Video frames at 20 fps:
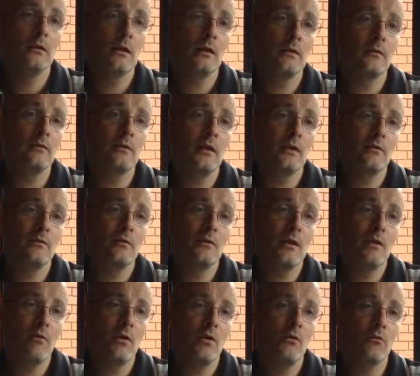
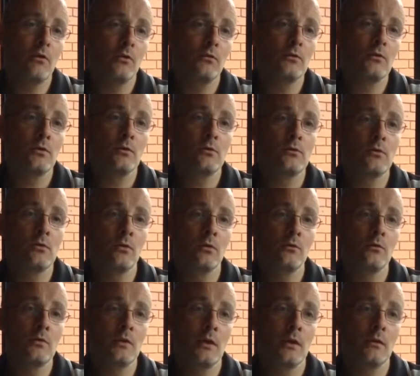There are odds and
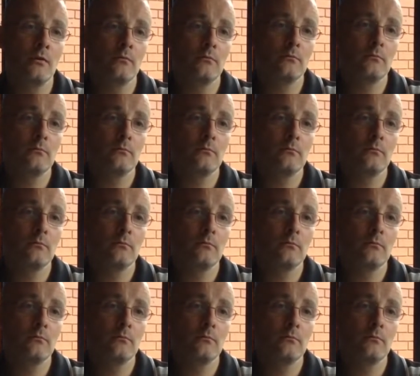sods that